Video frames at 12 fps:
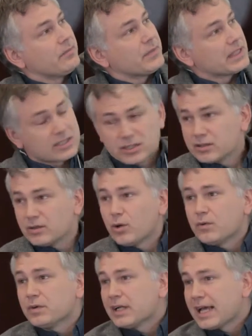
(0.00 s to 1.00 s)
this
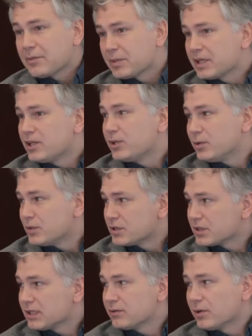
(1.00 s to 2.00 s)
overlapping
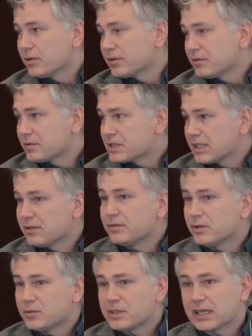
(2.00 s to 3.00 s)
huge growth of cell
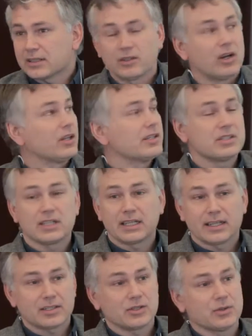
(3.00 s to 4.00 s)
phone technology
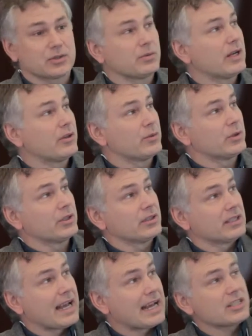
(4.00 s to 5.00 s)
and its use around the
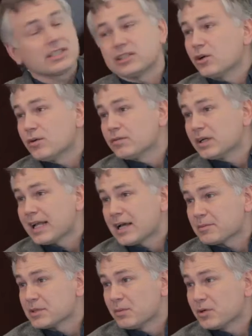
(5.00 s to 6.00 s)
world actually
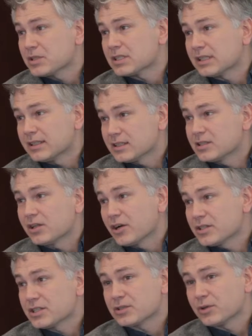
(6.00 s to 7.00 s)
overlaps mostly. Its
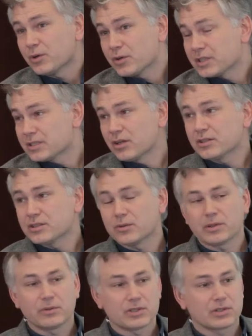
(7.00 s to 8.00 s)
largest growth is
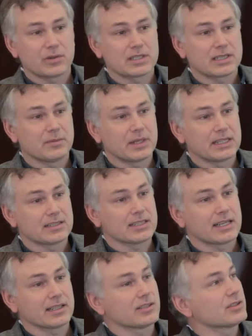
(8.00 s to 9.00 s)
also in resource-limited
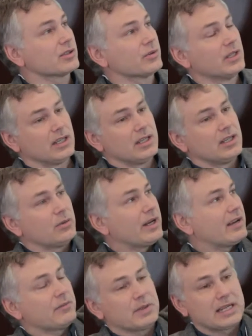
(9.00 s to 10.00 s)
settings. So we
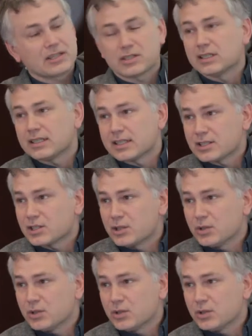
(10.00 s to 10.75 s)
have potentially this